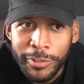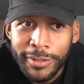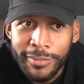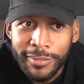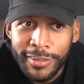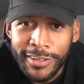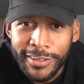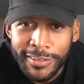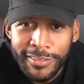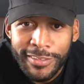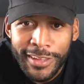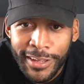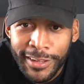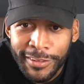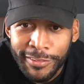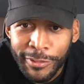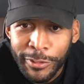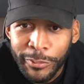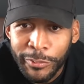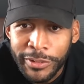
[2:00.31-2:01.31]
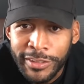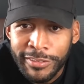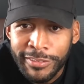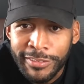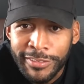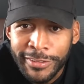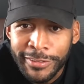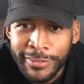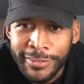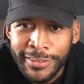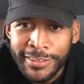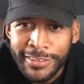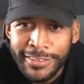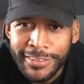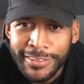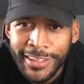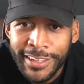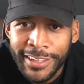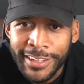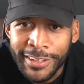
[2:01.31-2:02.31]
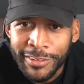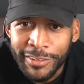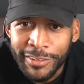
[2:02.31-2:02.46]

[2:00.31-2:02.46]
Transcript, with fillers: I was like, this guy's know what he's doing. And